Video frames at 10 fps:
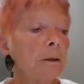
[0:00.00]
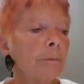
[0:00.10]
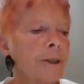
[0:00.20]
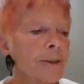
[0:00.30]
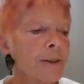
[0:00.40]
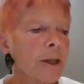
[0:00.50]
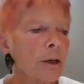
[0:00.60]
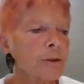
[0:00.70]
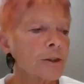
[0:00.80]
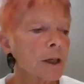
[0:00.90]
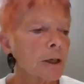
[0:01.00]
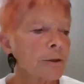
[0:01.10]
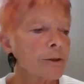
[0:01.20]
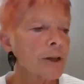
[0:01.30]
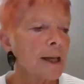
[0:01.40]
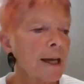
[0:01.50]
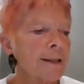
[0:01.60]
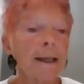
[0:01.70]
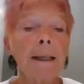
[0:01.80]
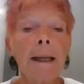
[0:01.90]
But as he goes to close the gate,
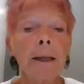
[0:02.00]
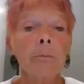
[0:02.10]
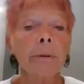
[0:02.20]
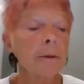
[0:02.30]
they leap,